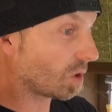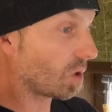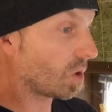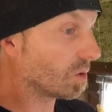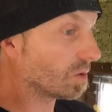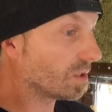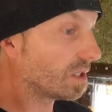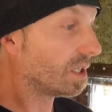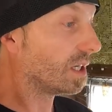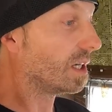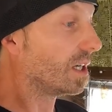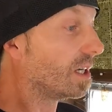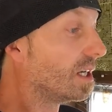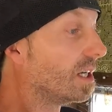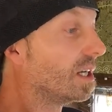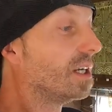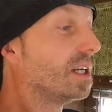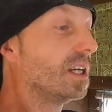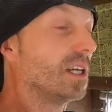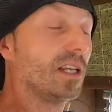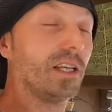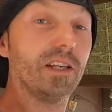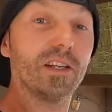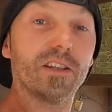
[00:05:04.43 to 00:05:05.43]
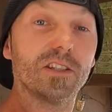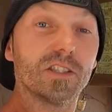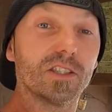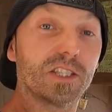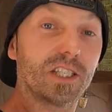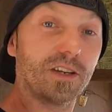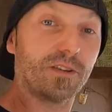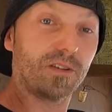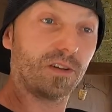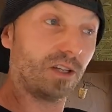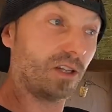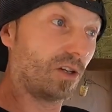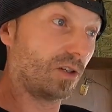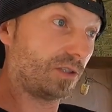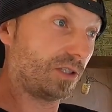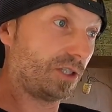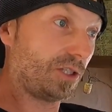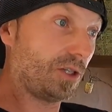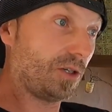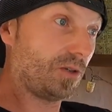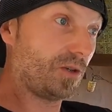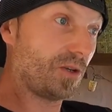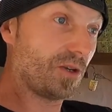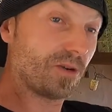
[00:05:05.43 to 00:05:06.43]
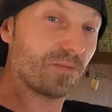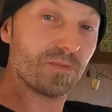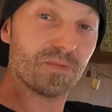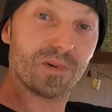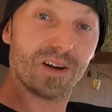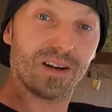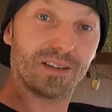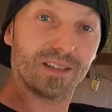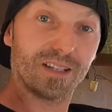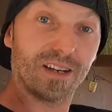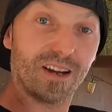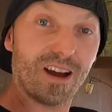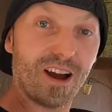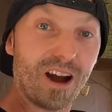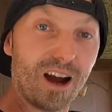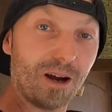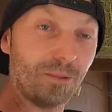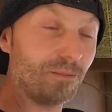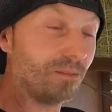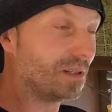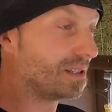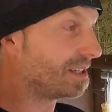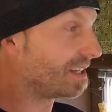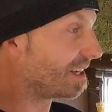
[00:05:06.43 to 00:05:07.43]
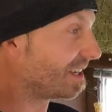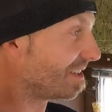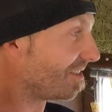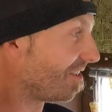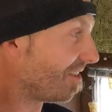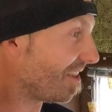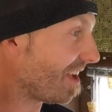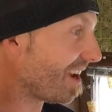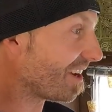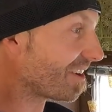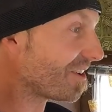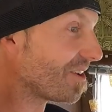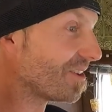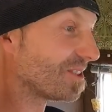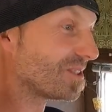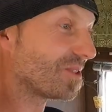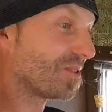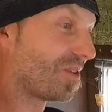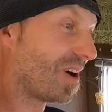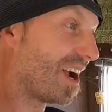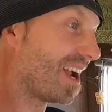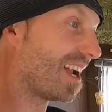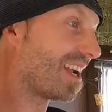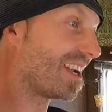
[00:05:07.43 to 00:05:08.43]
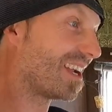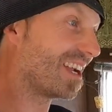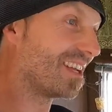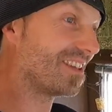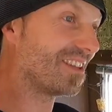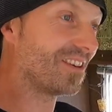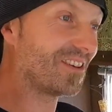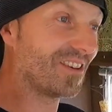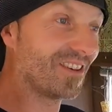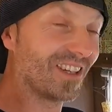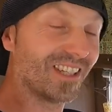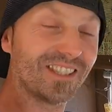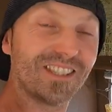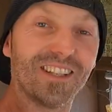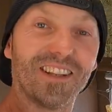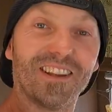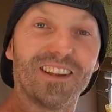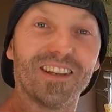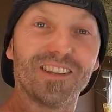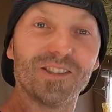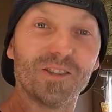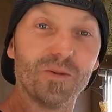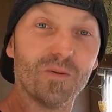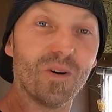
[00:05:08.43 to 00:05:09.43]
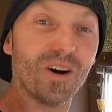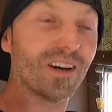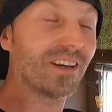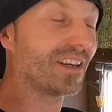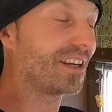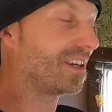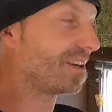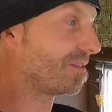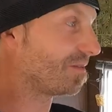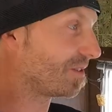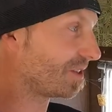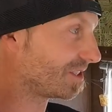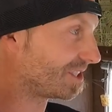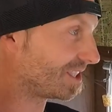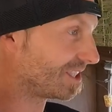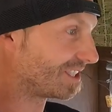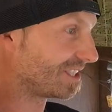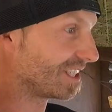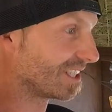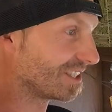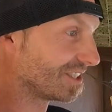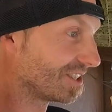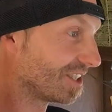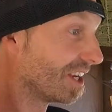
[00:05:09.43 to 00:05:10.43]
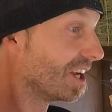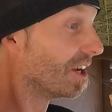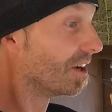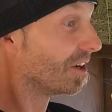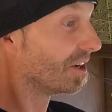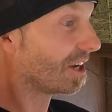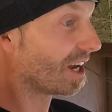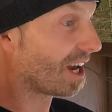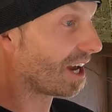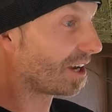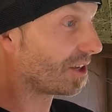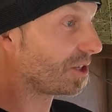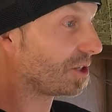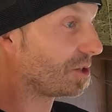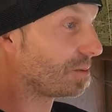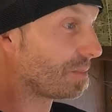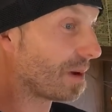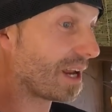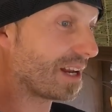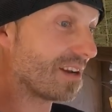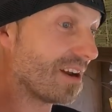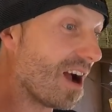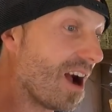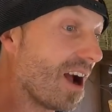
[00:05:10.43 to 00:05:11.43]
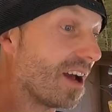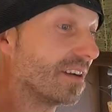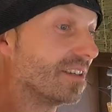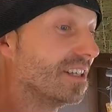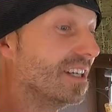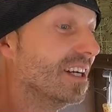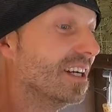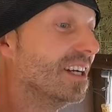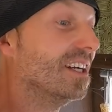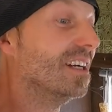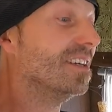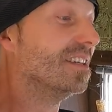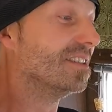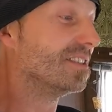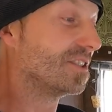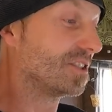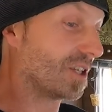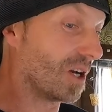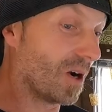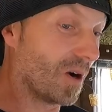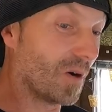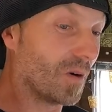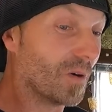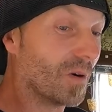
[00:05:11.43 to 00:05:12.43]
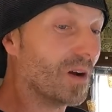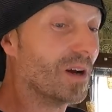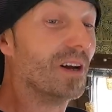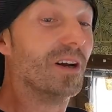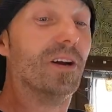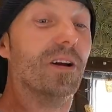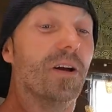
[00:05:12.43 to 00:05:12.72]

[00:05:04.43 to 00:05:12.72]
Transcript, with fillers: old, you can just give it a little doot doot on the knob and all that goes away. And then you're listening to things you want to hear versus things uh, you may not. So